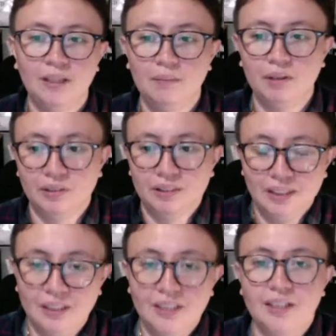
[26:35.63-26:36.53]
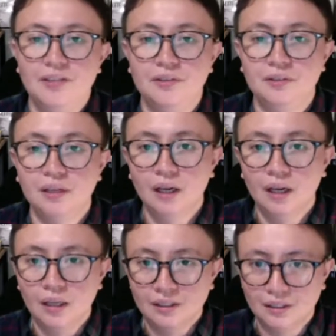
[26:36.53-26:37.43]
because hindi yan yung
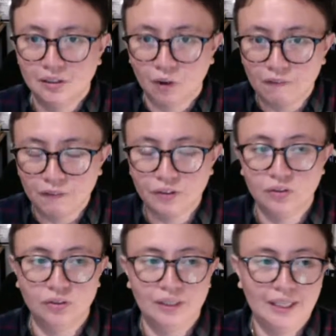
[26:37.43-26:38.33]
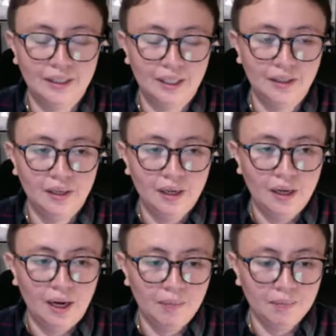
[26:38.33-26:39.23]
comfort zone natin.
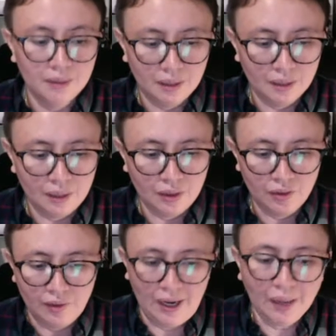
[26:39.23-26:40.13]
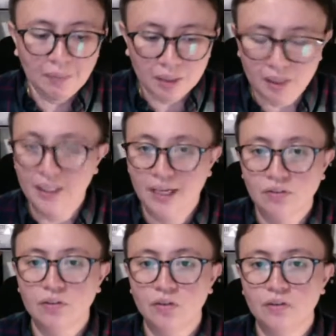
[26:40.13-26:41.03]
You know, I'm lucky I
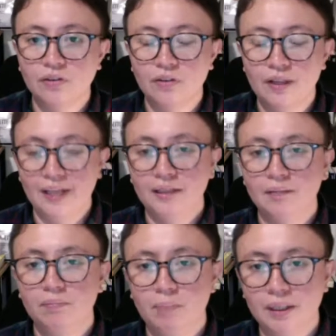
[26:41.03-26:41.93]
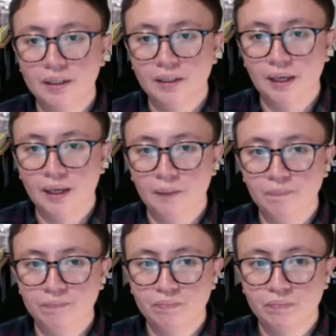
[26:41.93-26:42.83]
don't go through that, but
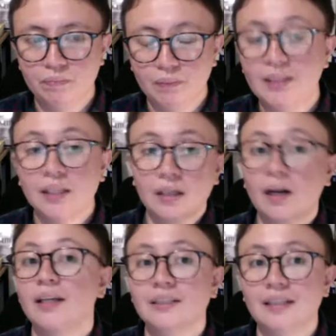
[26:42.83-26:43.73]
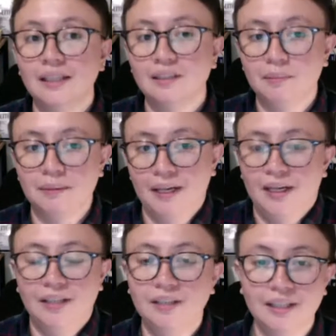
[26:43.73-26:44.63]
there are days na parang I
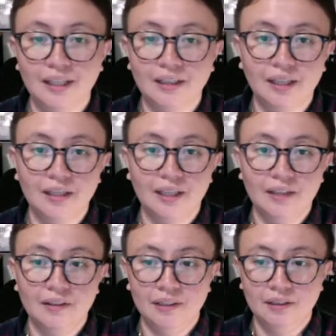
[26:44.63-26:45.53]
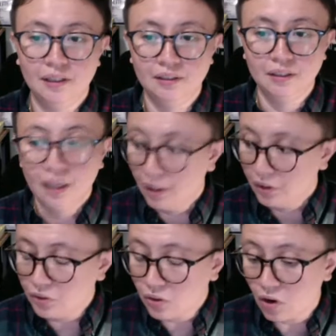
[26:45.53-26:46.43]
just can't get anything done.
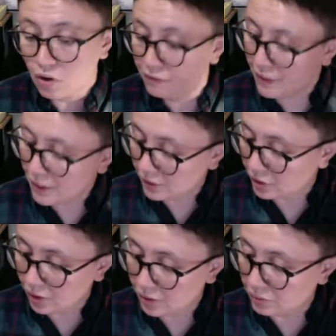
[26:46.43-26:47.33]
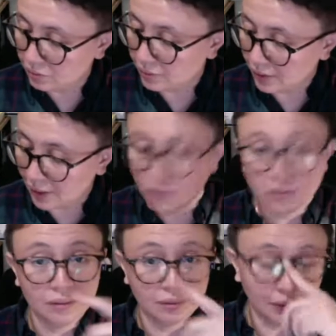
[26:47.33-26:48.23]
Yung coffee at saka yung workout,
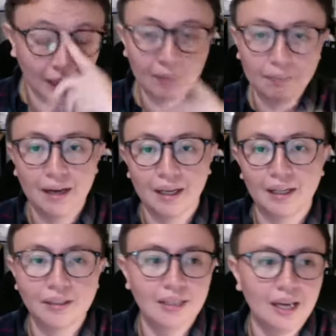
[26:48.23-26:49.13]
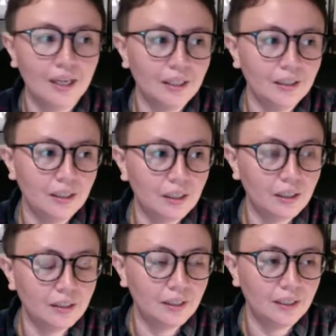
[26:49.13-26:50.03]
laking bagay yan sa akin. There are
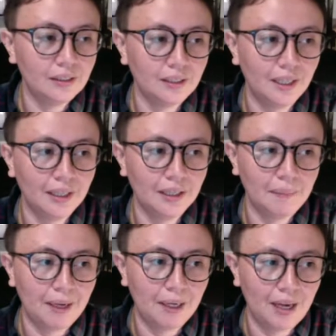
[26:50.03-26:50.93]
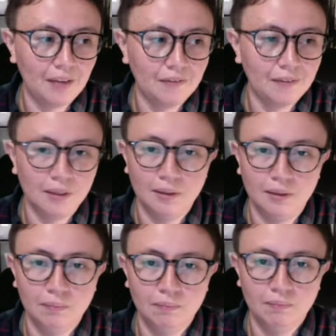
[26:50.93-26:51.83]
days talaga na parang I feel
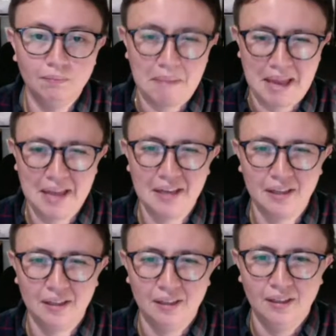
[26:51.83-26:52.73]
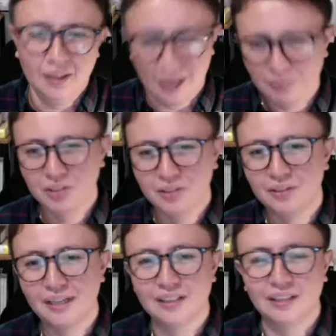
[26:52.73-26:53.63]
meh. I'm sure you
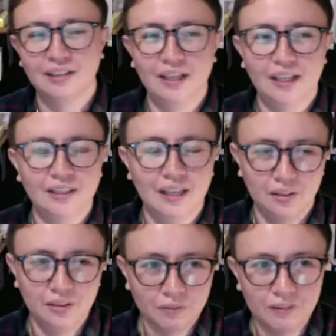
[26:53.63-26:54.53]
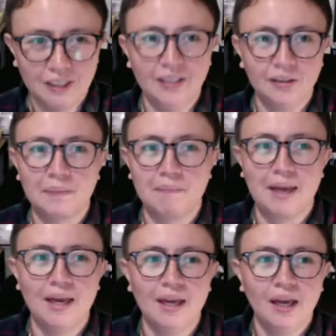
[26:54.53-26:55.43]
guys can relate. Yung feeling ng
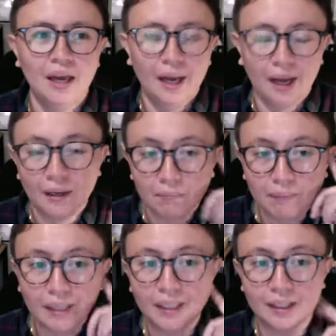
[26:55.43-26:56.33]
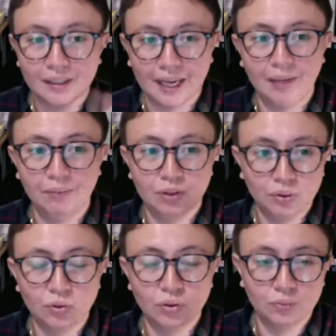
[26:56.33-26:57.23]
meh. And many a times,
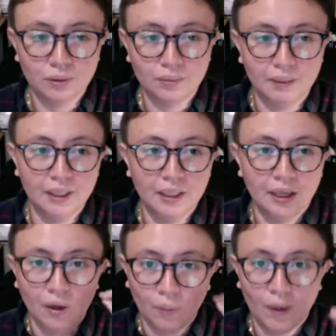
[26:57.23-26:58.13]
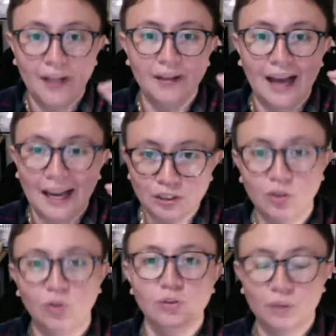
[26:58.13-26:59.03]
those would be when I
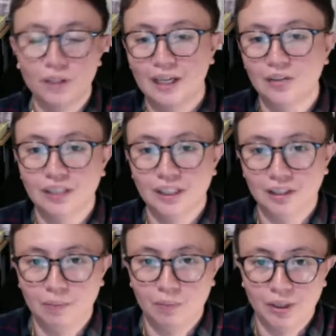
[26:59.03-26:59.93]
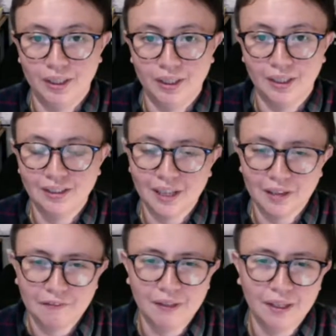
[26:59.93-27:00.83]
don't work out in the morning. Kasi I
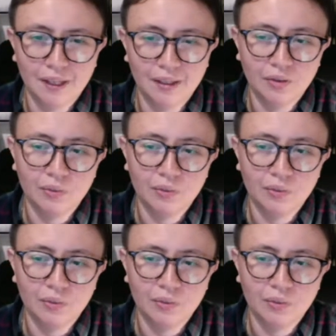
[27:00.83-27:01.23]
feel like, ano